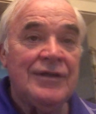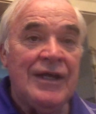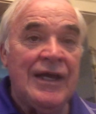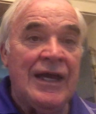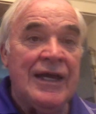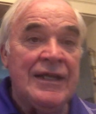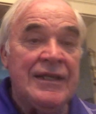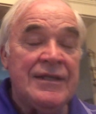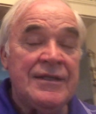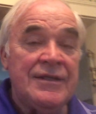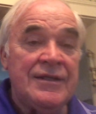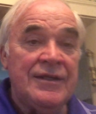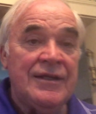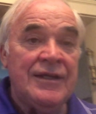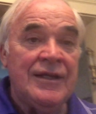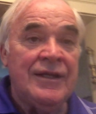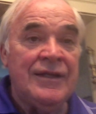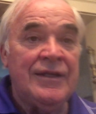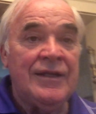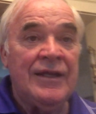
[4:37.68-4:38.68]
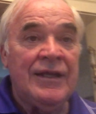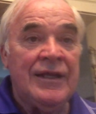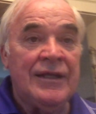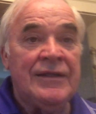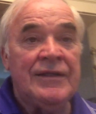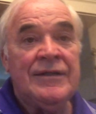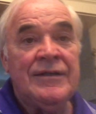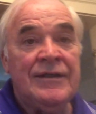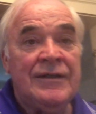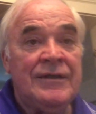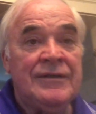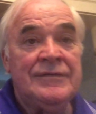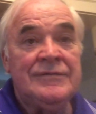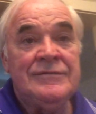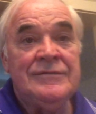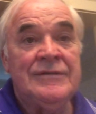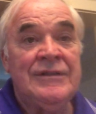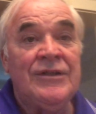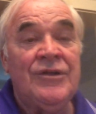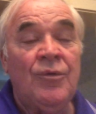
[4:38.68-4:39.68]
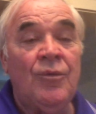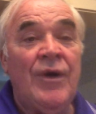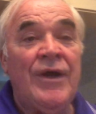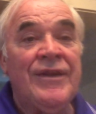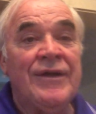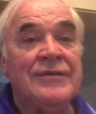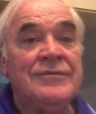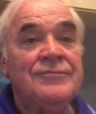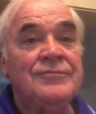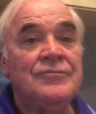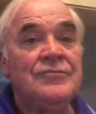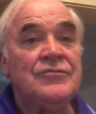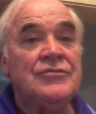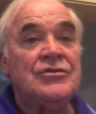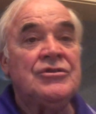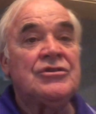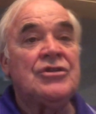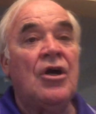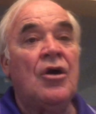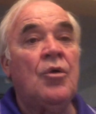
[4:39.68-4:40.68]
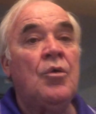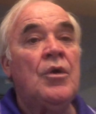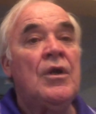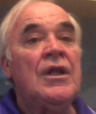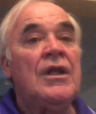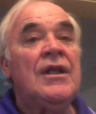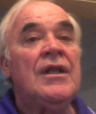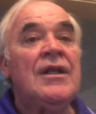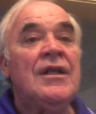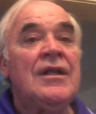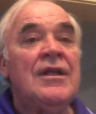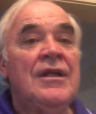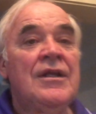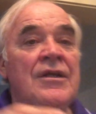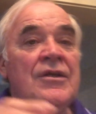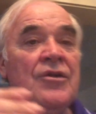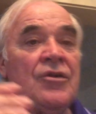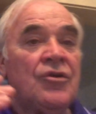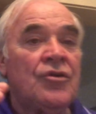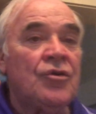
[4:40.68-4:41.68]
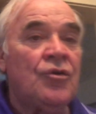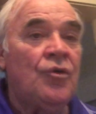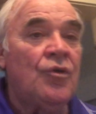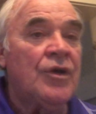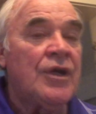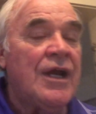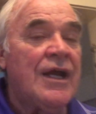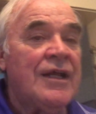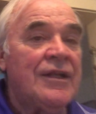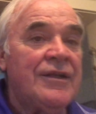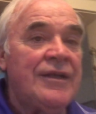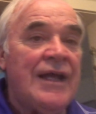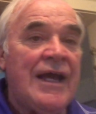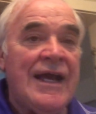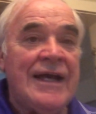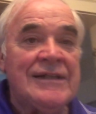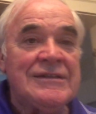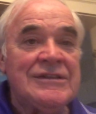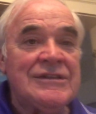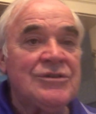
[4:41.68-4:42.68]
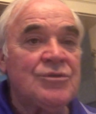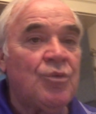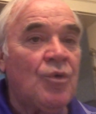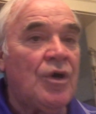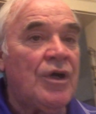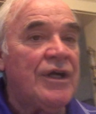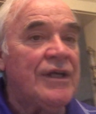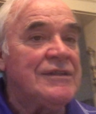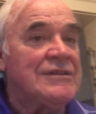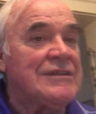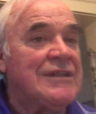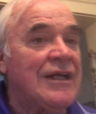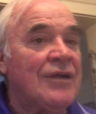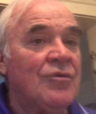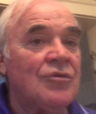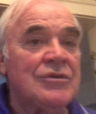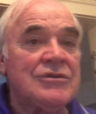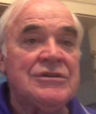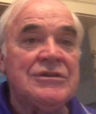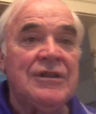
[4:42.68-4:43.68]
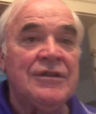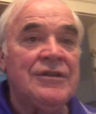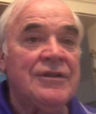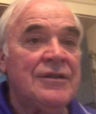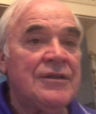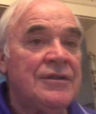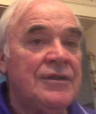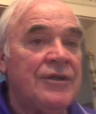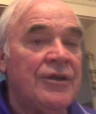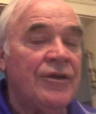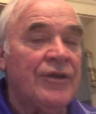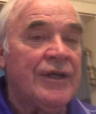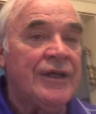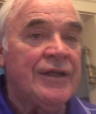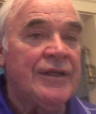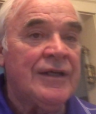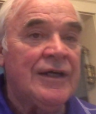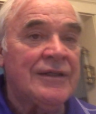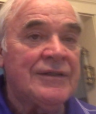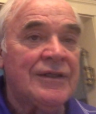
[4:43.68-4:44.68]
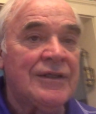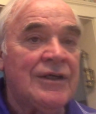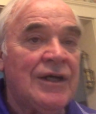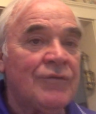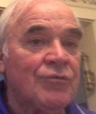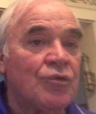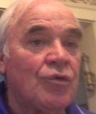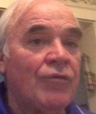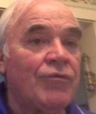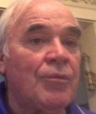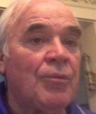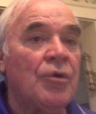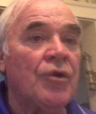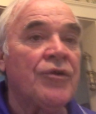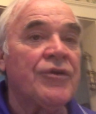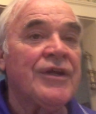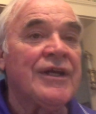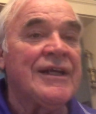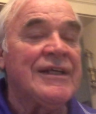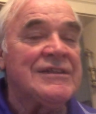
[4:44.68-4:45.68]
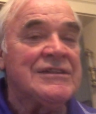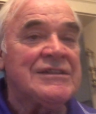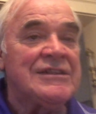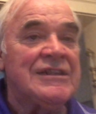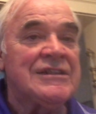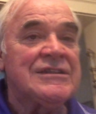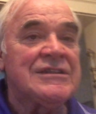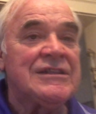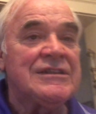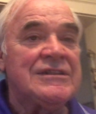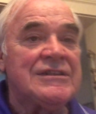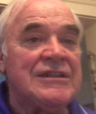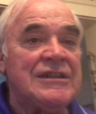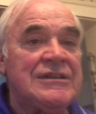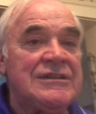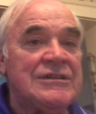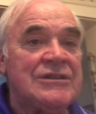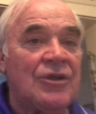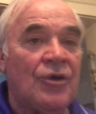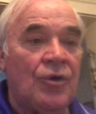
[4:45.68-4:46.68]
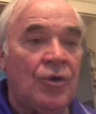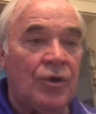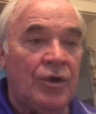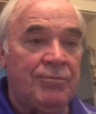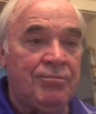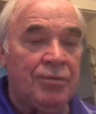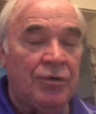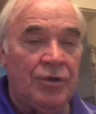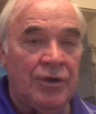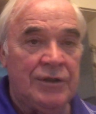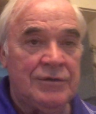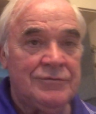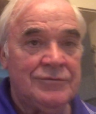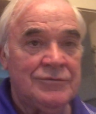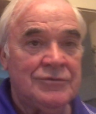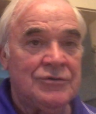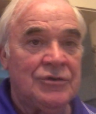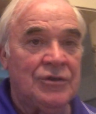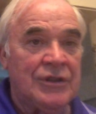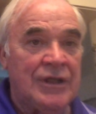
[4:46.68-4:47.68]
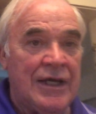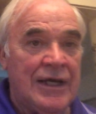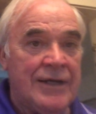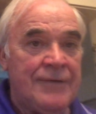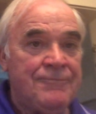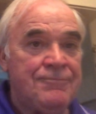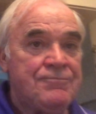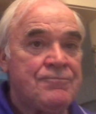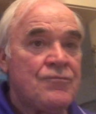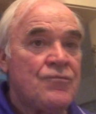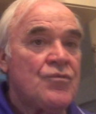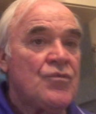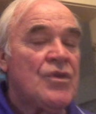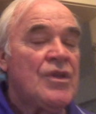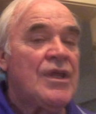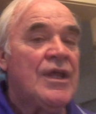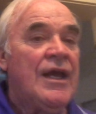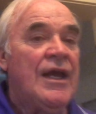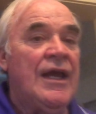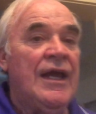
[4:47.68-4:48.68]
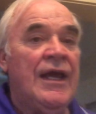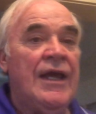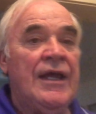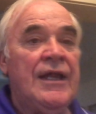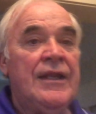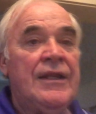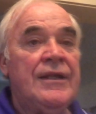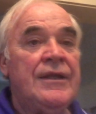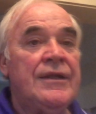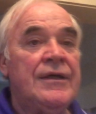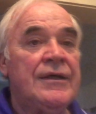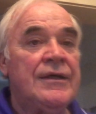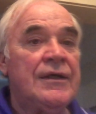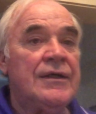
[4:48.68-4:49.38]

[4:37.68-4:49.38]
and the weather. So Long Island has its wines that all of a sudden, they can knock the cover off the ball. The consistency is the hard part. Okay, and